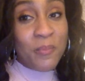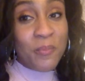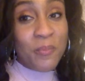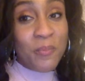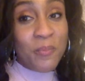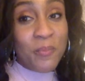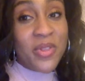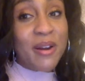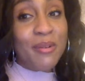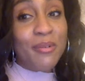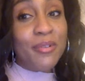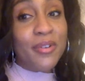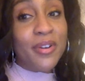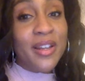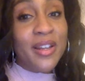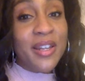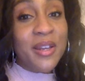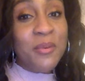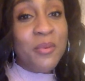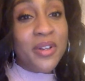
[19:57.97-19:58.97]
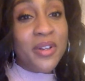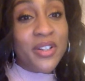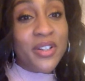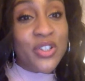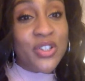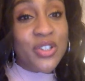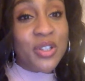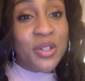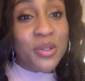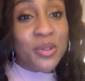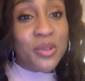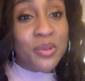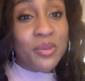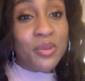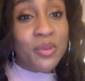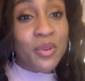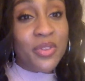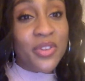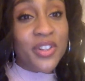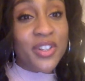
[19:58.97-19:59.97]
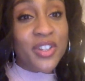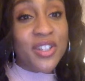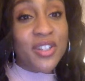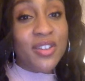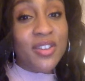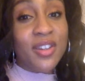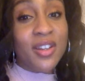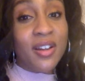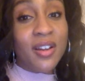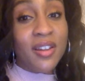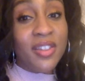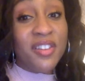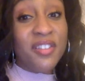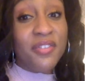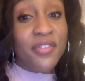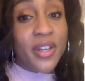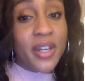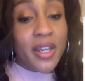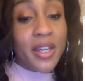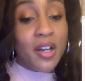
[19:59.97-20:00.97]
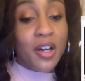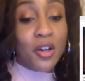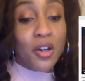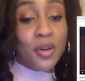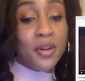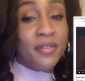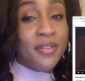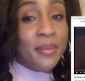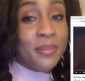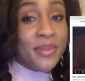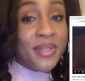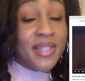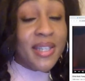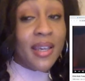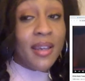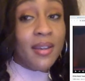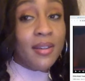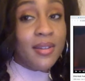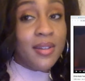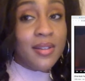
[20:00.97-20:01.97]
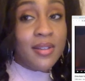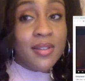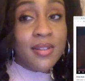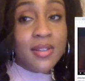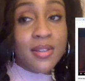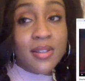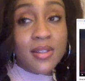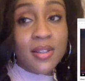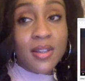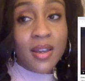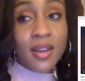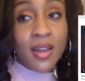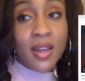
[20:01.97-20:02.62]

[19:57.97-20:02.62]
But I really want to show the video of him saying this